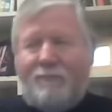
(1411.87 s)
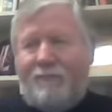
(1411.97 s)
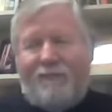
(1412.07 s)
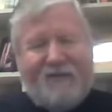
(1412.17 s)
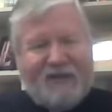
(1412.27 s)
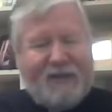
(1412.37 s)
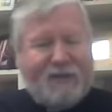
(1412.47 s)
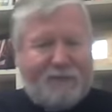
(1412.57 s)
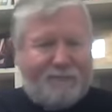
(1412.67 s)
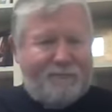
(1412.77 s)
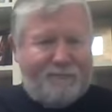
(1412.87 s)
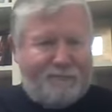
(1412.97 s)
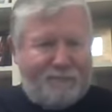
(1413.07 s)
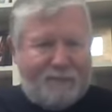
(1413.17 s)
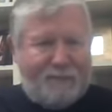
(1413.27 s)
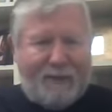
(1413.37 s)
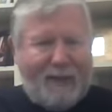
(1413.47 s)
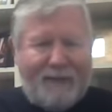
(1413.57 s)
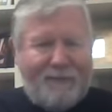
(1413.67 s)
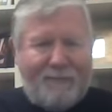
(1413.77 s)
since
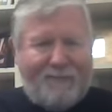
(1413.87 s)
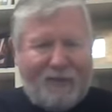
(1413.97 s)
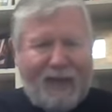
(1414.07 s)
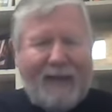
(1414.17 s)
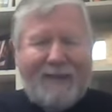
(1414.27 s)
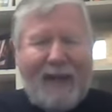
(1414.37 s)
had forgotten